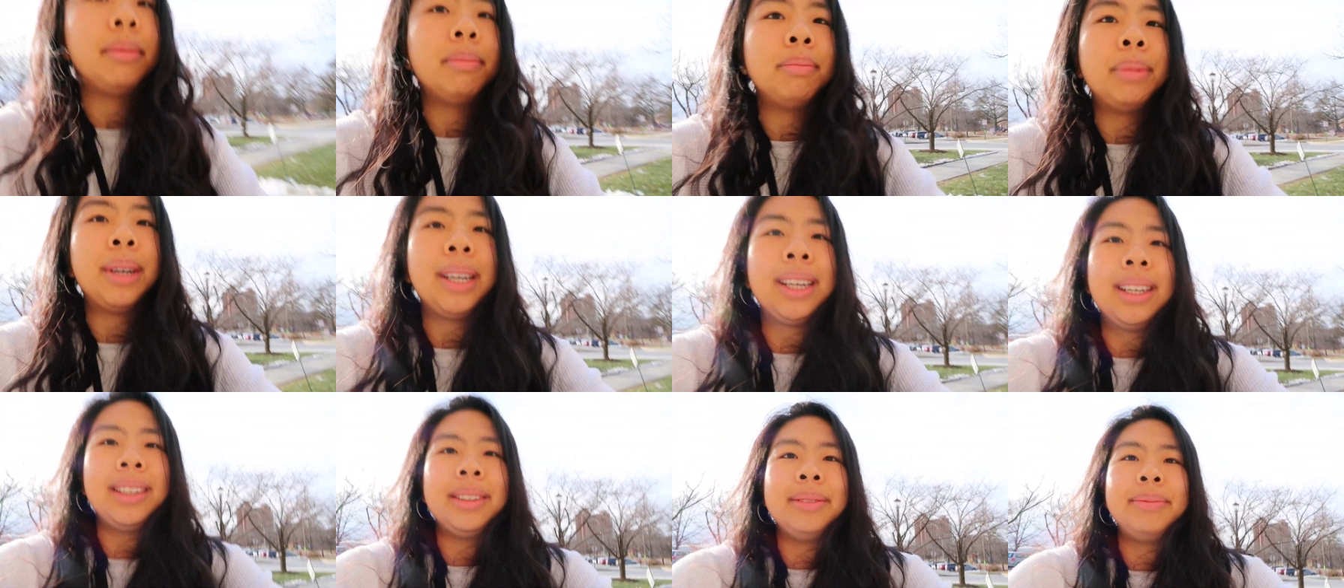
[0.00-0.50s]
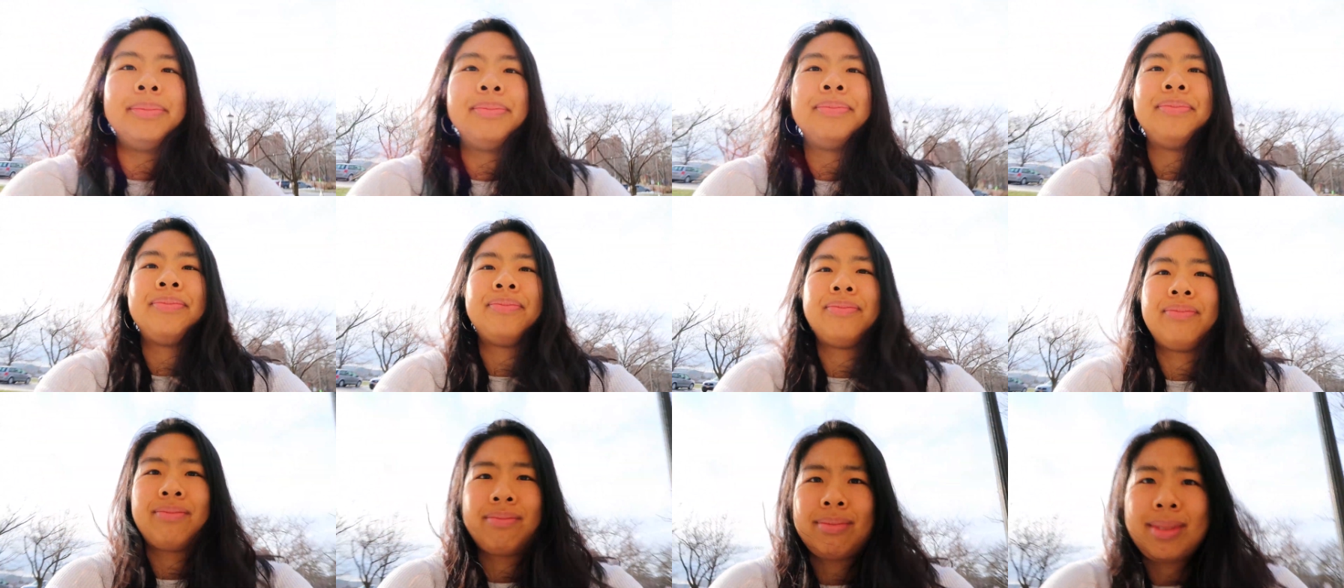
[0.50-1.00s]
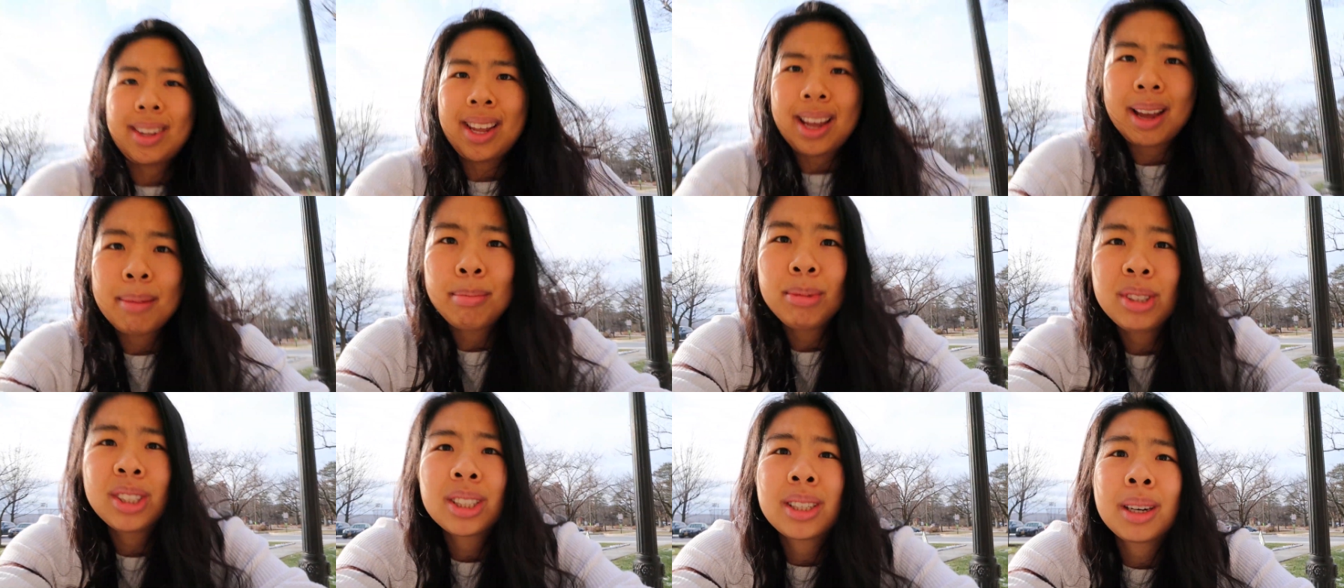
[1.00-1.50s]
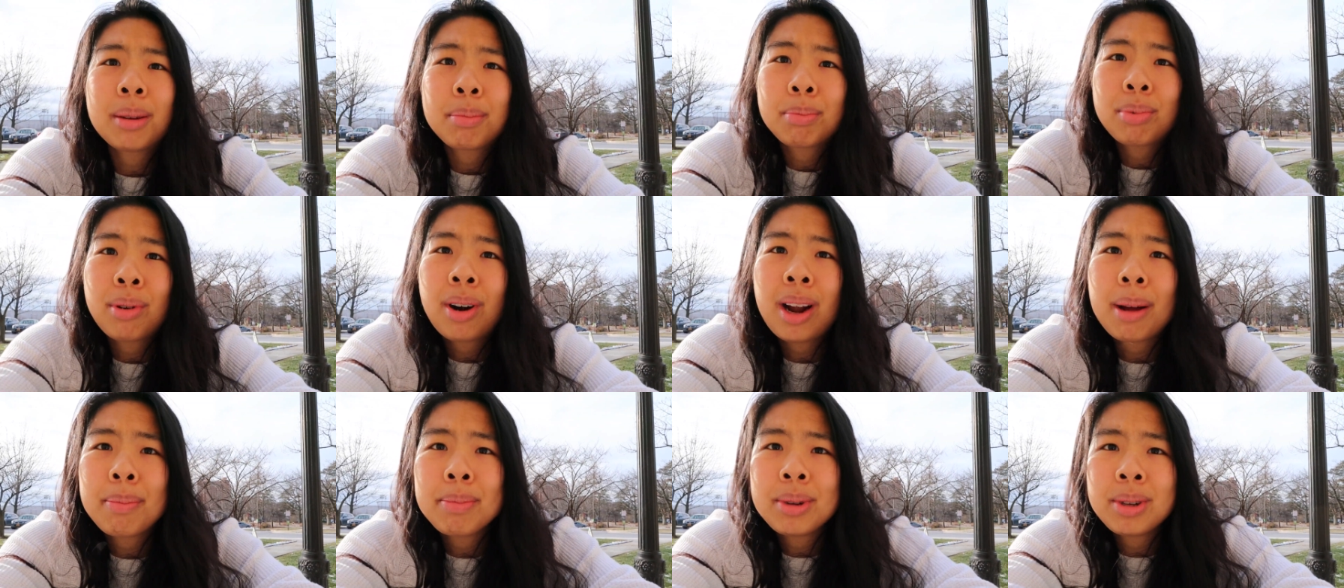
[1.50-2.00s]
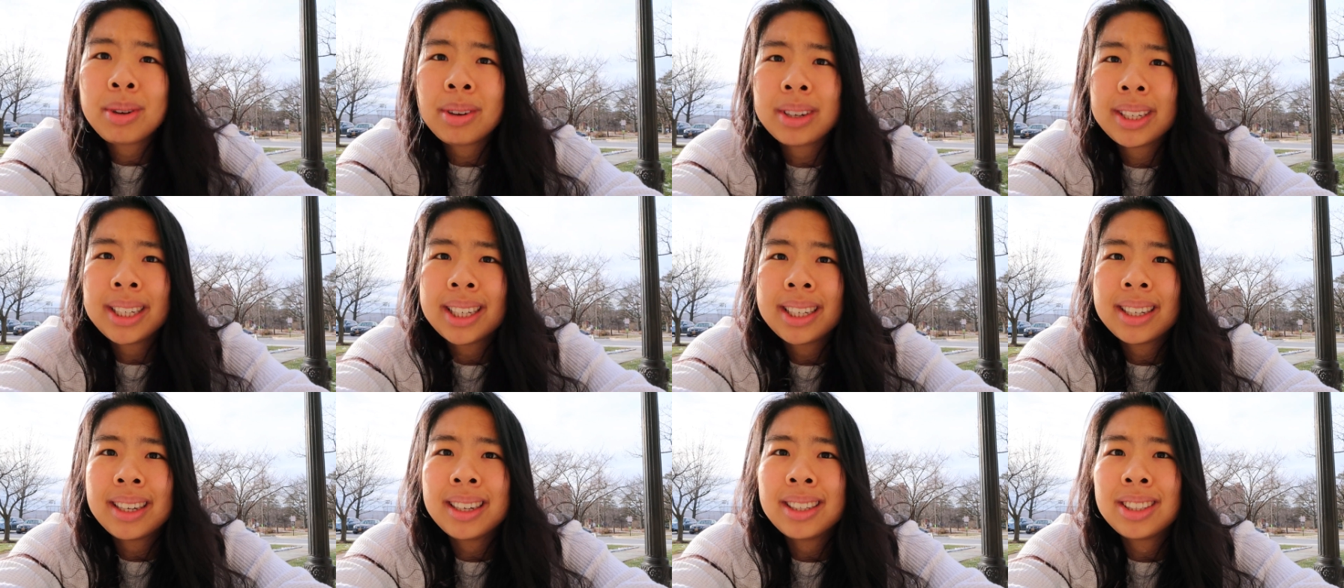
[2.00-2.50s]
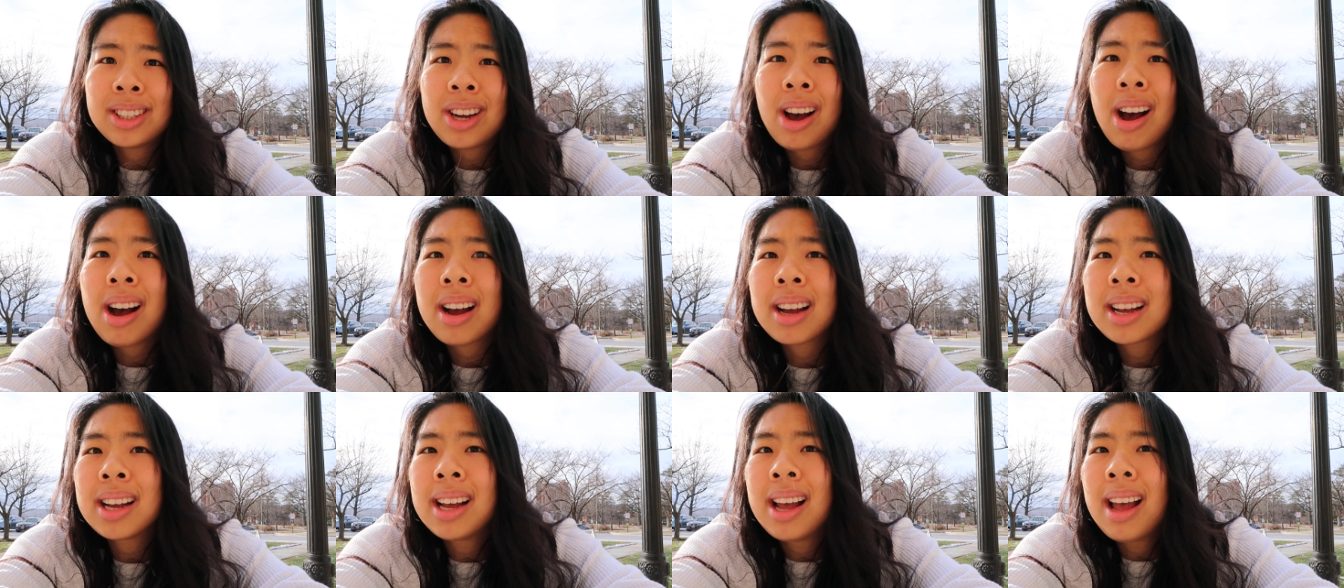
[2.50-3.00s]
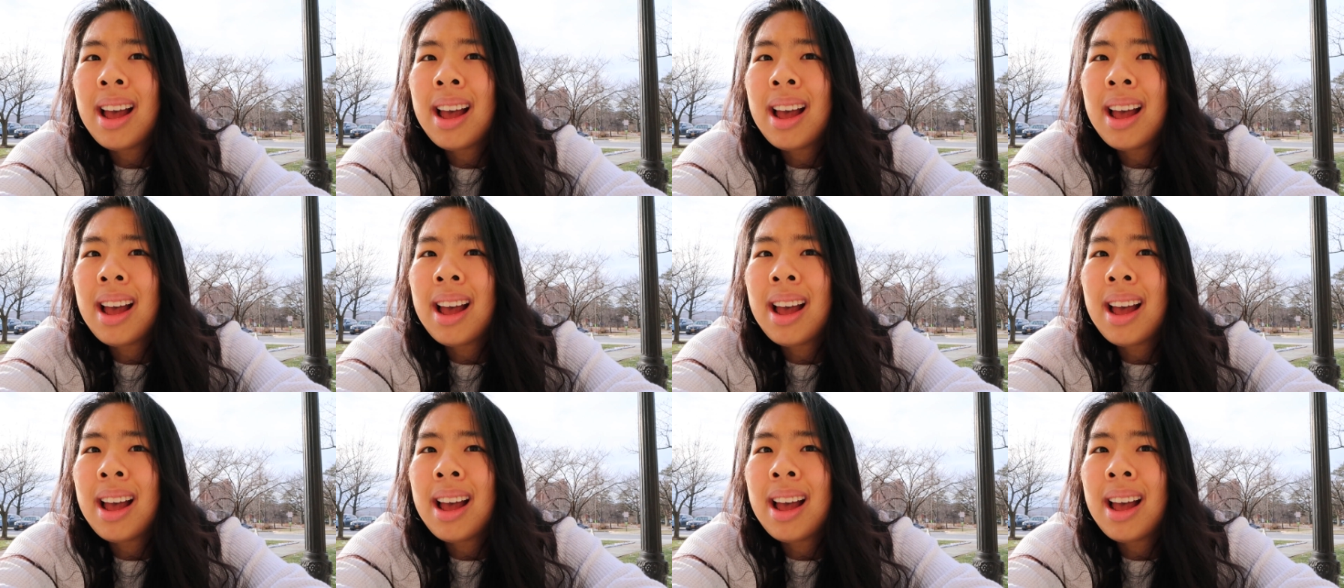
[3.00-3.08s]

but I'm just gonna prop you on here and talk.